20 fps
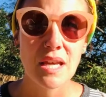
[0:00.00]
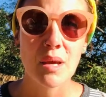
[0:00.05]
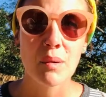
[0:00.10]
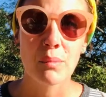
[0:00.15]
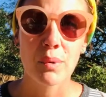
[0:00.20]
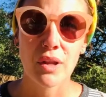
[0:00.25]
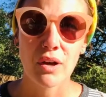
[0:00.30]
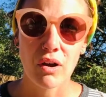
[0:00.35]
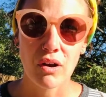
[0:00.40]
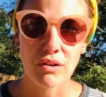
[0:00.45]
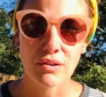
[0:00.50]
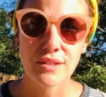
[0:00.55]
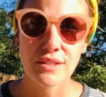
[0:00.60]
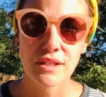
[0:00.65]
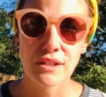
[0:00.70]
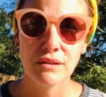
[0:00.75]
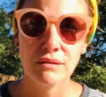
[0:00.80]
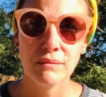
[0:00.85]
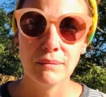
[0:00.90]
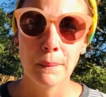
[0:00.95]
but
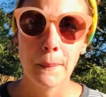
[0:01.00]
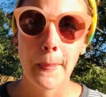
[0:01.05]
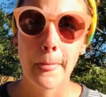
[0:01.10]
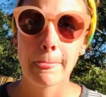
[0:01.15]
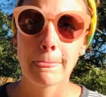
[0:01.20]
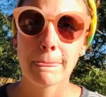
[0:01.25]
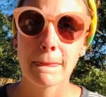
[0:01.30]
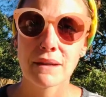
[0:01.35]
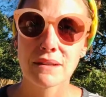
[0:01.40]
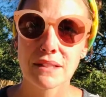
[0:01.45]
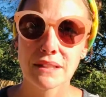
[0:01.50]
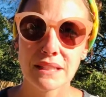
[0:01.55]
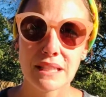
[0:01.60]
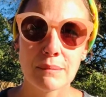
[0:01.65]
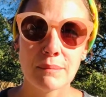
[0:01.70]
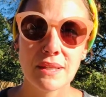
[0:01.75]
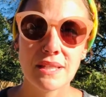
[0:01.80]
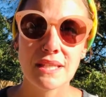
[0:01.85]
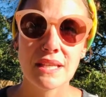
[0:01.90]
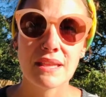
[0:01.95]
also there's a
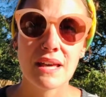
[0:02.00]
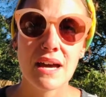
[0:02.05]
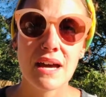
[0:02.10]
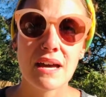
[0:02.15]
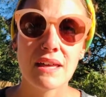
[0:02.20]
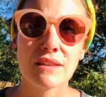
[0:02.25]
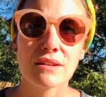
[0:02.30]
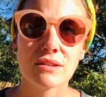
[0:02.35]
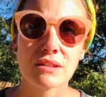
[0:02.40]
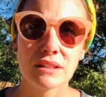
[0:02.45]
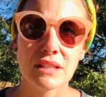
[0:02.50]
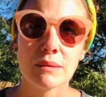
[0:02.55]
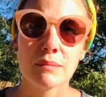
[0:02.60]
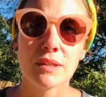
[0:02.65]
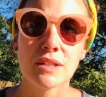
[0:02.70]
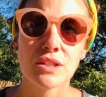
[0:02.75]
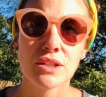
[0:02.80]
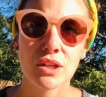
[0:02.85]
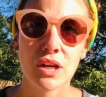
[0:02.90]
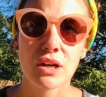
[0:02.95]
limit to that. There's a limit
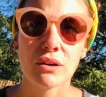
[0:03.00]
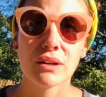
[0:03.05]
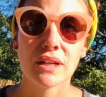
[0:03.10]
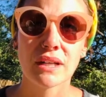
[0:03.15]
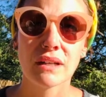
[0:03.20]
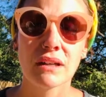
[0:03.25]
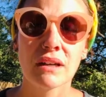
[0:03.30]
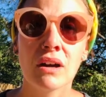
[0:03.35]
to going,